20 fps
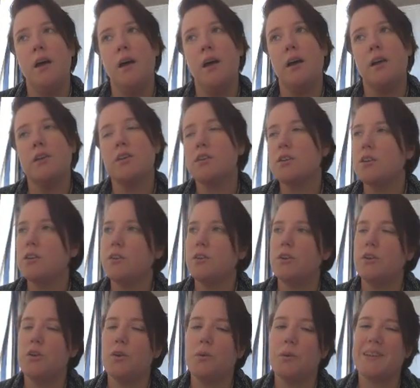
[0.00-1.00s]
just so
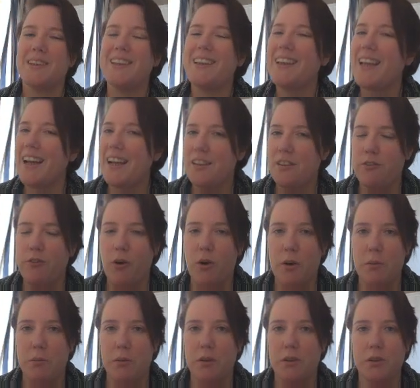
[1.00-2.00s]
you know, it's less
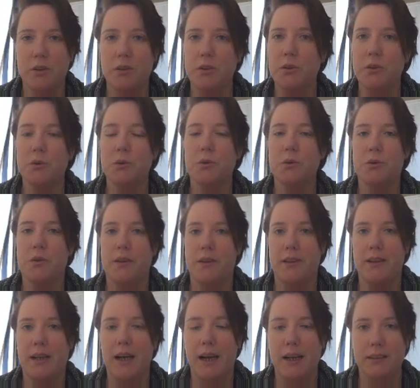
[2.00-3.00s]
formal to use
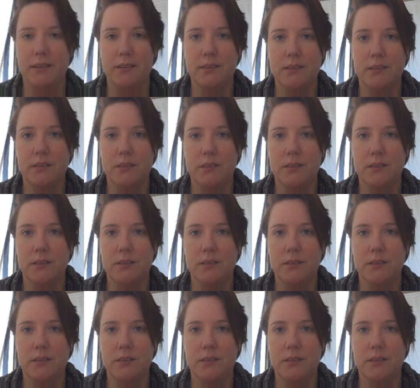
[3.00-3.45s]
that.